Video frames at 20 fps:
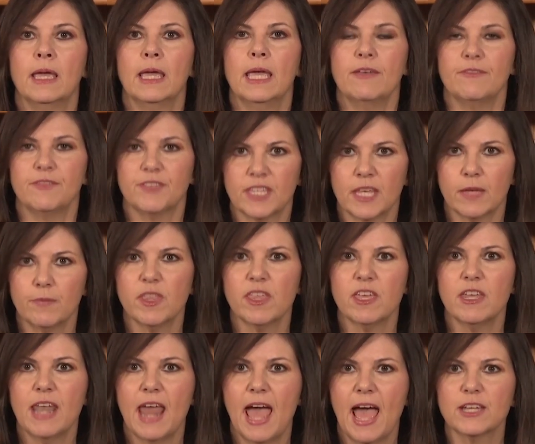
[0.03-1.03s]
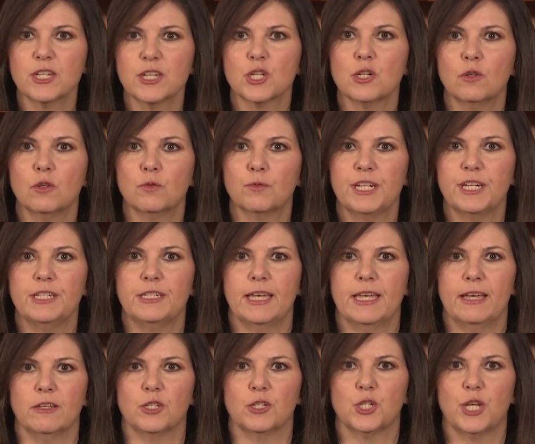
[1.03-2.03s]
If some of the national
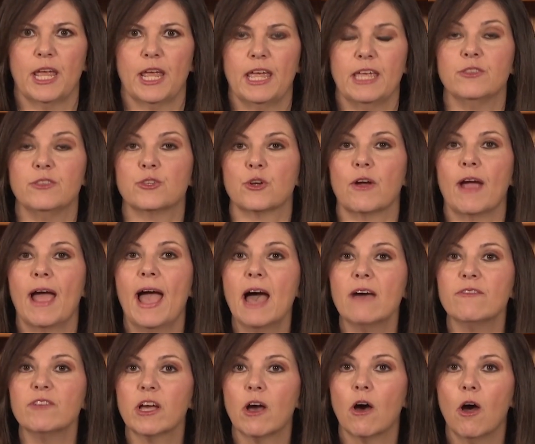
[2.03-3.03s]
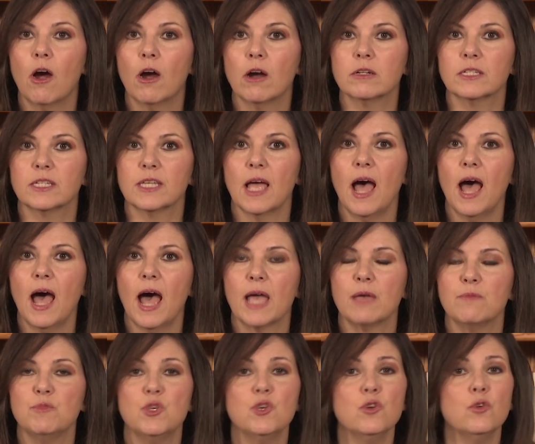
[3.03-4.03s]
retail chains are having a hard
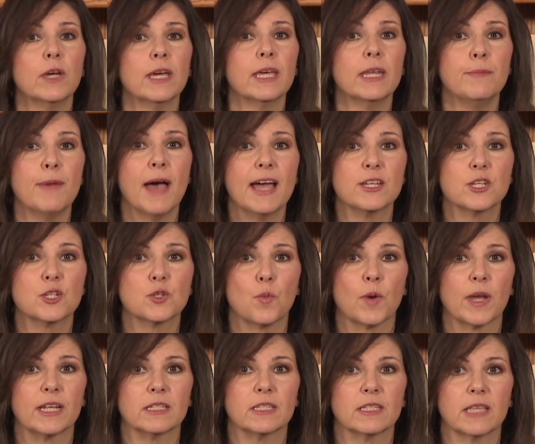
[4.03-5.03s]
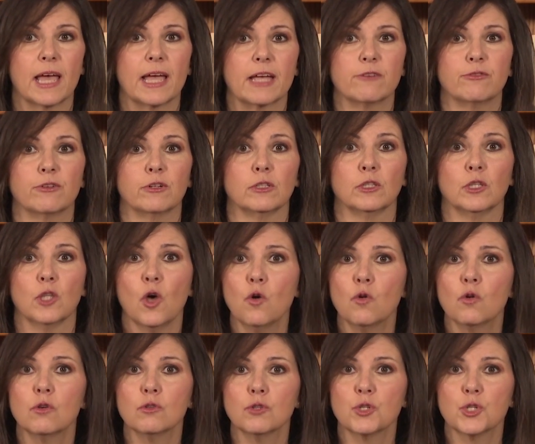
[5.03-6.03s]
time, you can imagine what it's like for
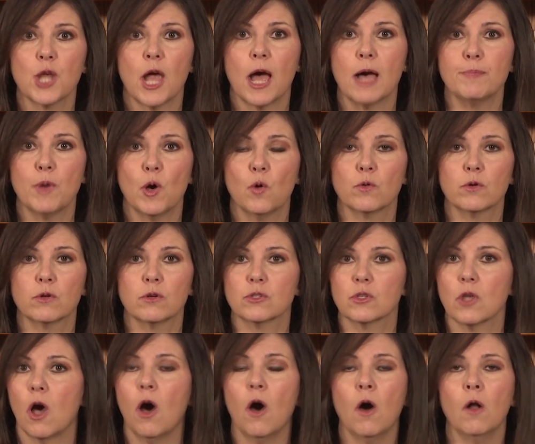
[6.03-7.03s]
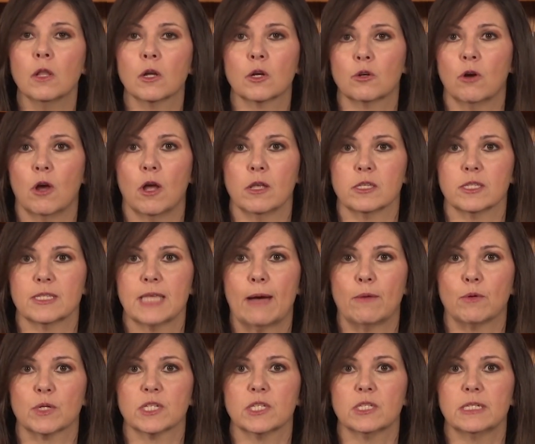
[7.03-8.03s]
local shop owners all across
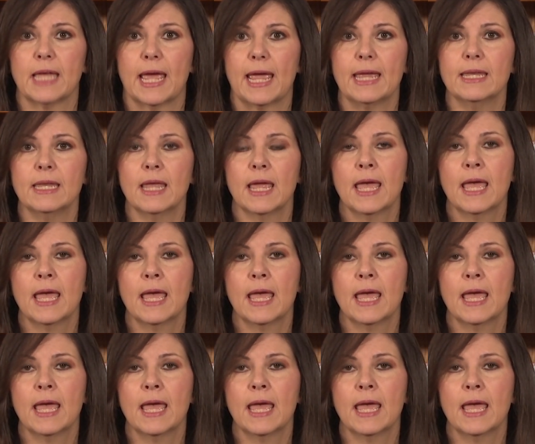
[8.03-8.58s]
our state.